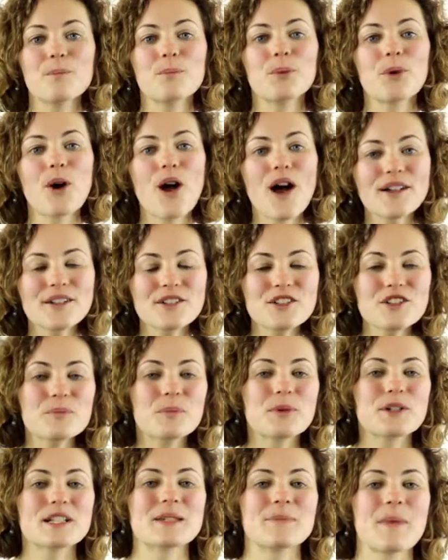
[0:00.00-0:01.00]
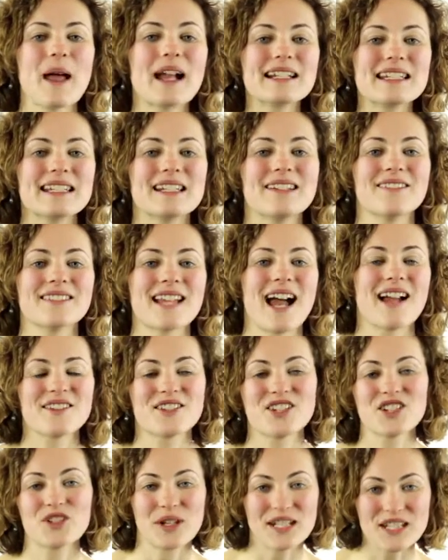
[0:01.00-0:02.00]
broadened perspectives
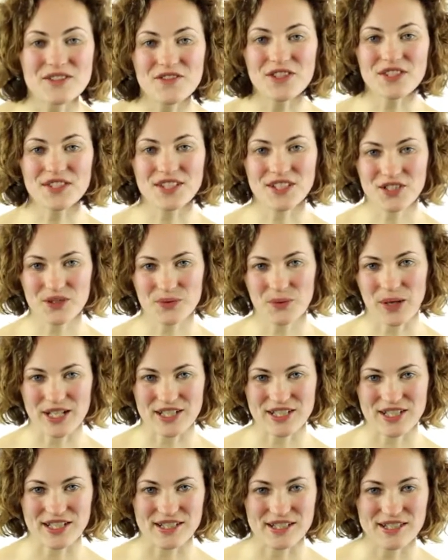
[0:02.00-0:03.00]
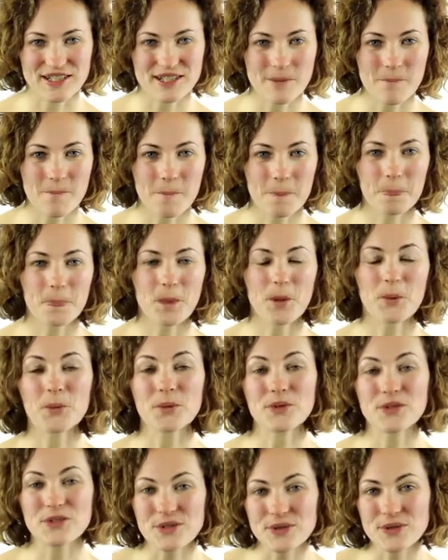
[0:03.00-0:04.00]
on stressful situations,
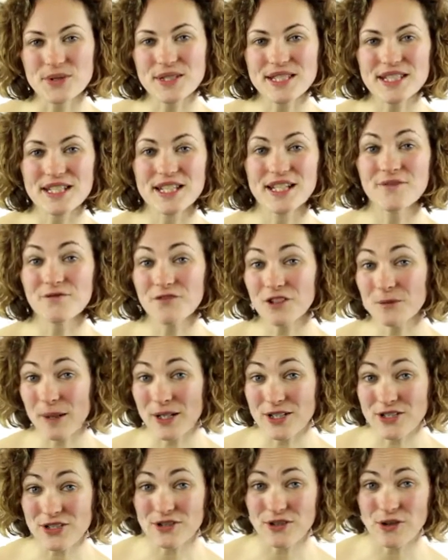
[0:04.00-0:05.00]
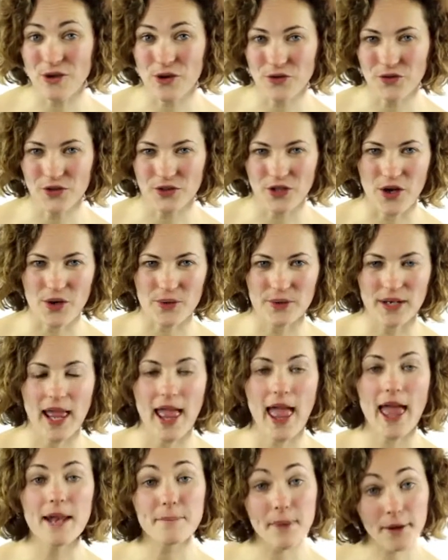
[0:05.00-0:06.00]
reduced informational overload,
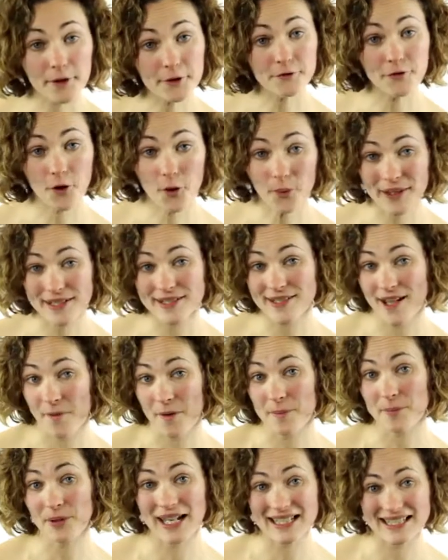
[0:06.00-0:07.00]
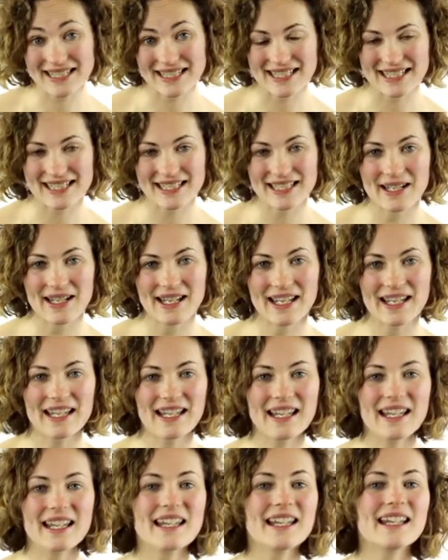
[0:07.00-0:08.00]
and better focus on the present.
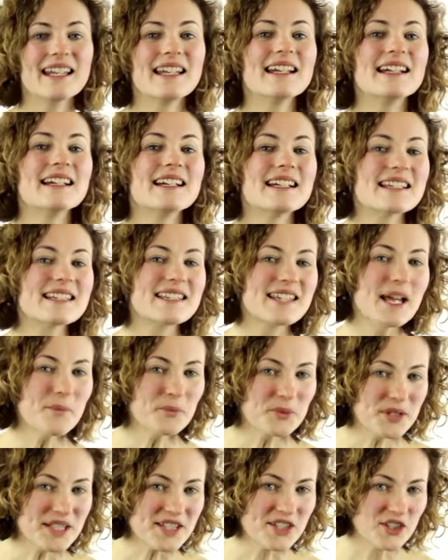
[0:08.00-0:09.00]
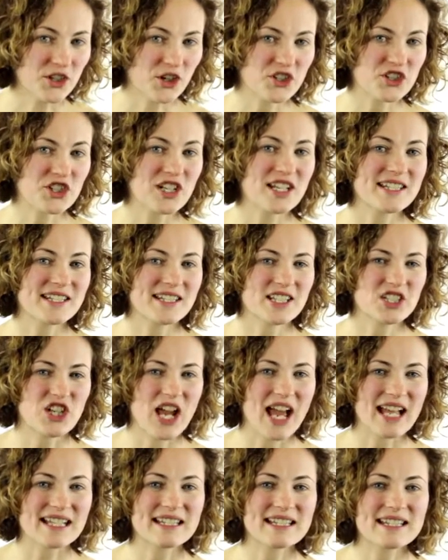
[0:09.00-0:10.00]
Some research
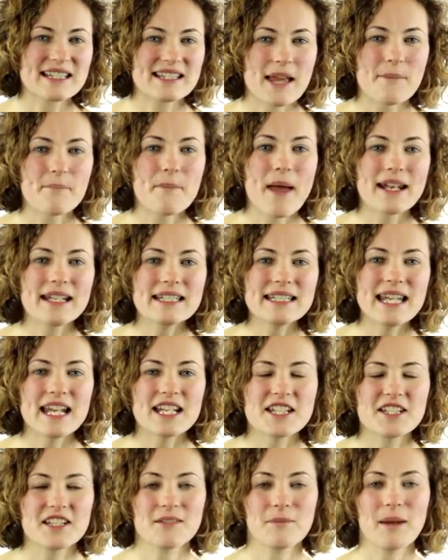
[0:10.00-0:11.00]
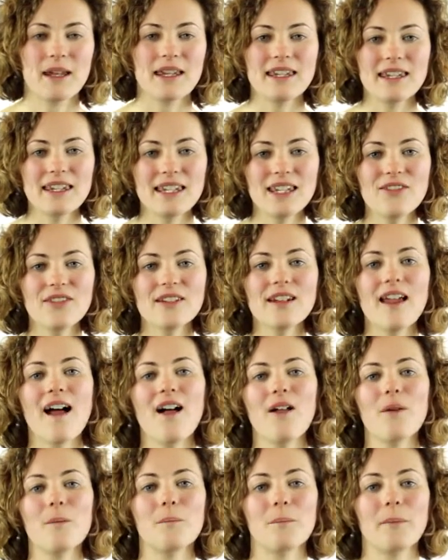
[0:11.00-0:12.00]
suggests that meditation may even
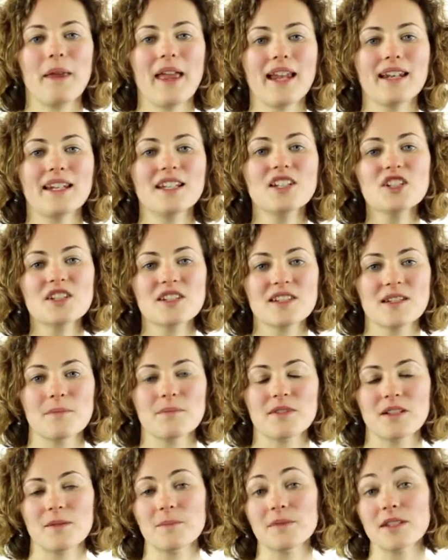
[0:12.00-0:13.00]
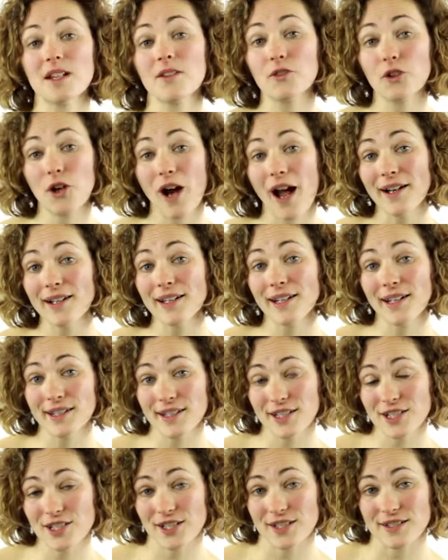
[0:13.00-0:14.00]
help manage symptoms of chronic
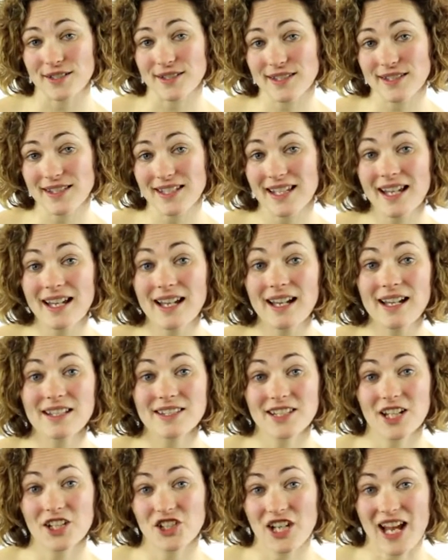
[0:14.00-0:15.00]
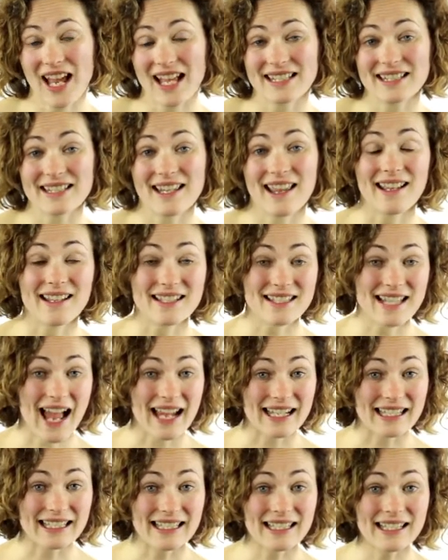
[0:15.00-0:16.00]
conditions such as
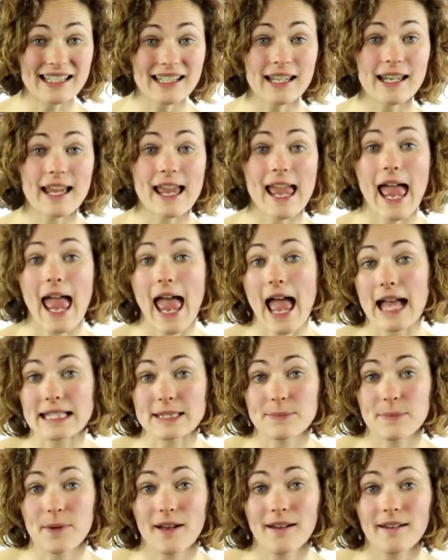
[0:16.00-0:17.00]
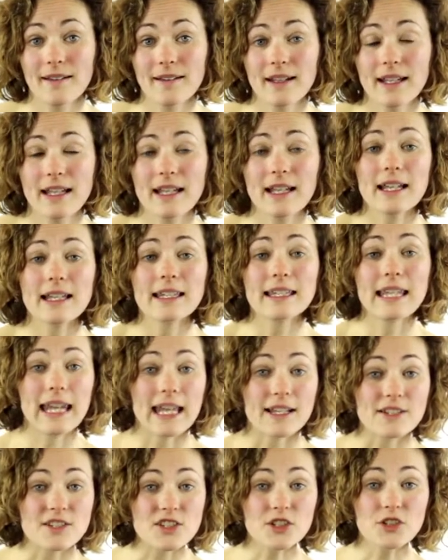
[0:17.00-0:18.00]
anxiety, asthma,
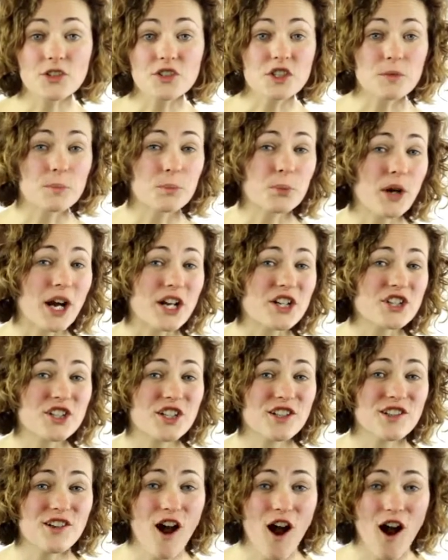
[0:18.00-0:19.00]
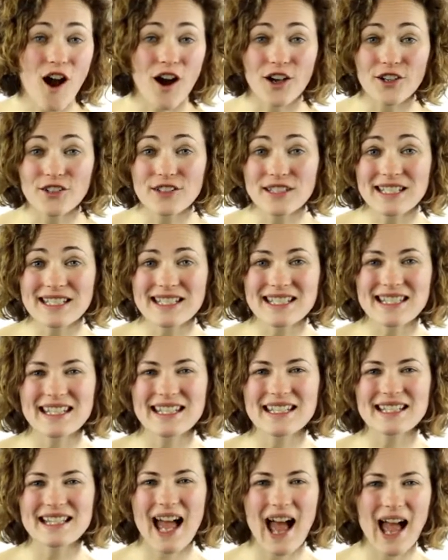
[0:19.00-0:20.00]
cancer, depression, heart
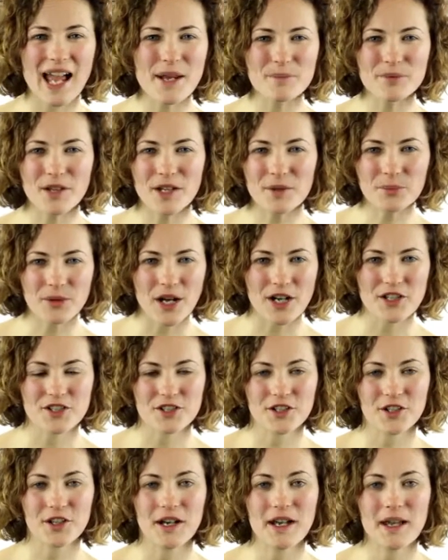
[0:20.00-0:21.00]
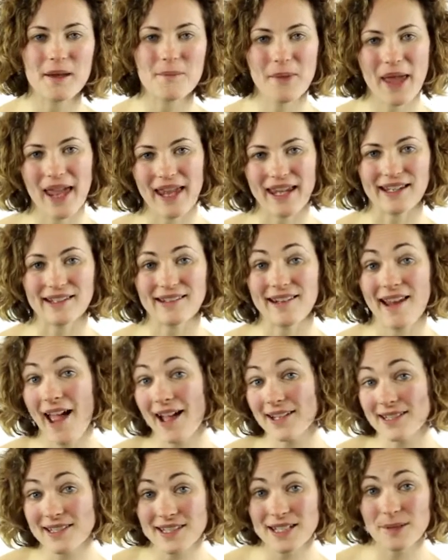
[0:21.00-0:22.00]
disease, high blood pressure, pain,
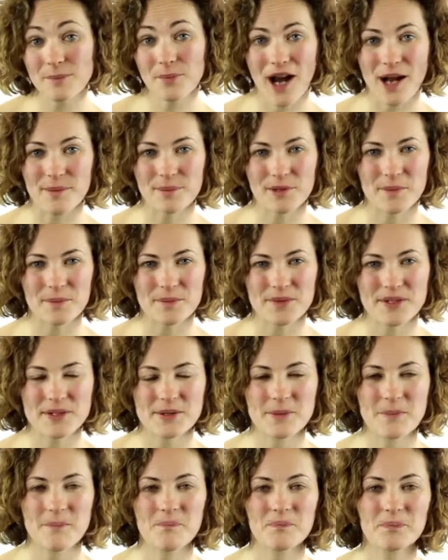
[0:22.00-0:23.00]
and sleep problems.